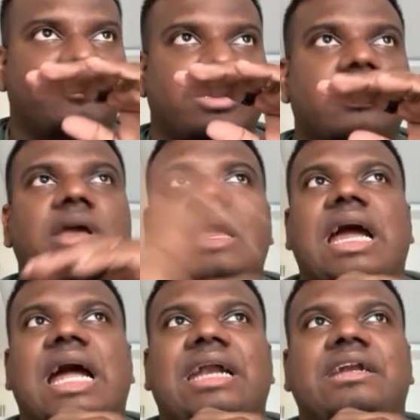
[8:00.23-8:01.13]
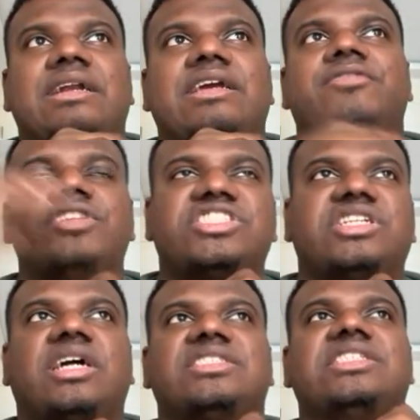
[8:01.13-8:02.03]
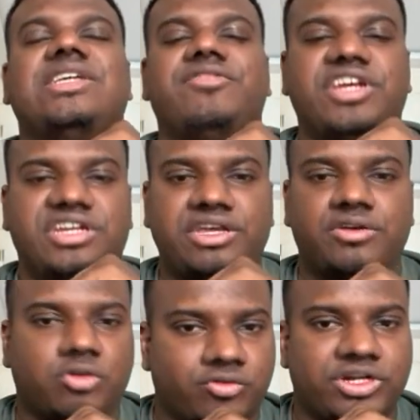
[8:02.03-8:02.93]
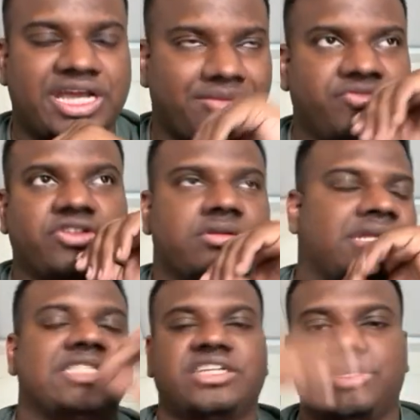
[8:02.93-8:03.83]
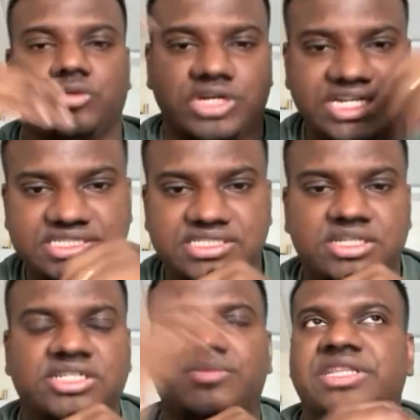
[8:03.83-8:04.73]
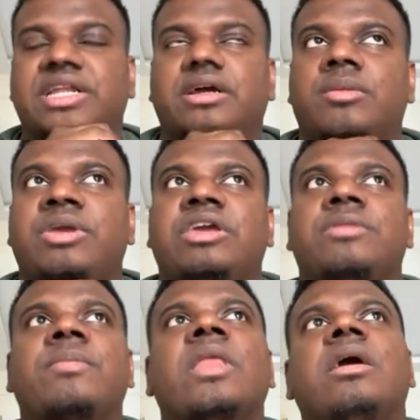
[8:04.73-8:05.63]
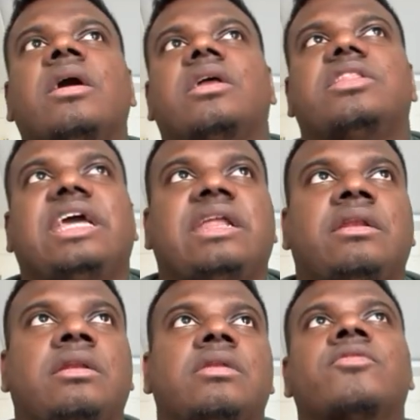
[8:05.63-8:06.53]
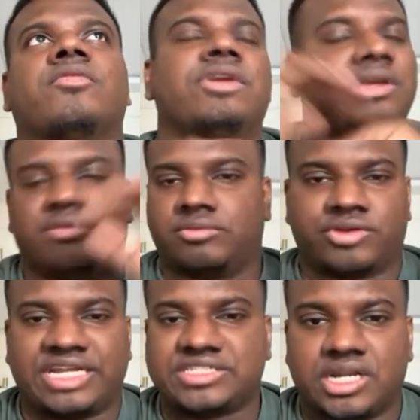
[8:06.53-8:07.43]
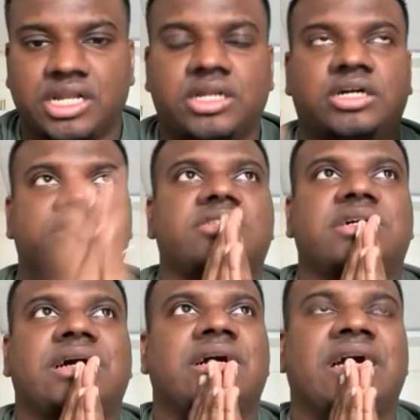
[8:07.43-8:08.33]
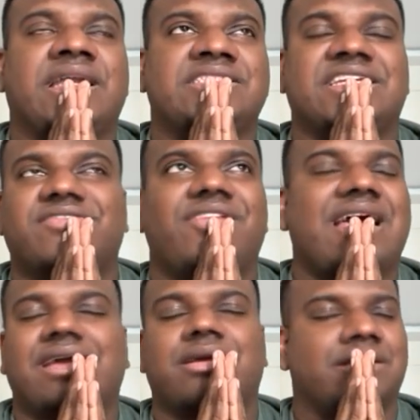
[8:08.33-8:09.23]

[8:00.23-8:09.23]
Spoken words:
one. And if it starts deviating over time with, let's say, new releases or something that are coming in, then we raise an alert and send a flag.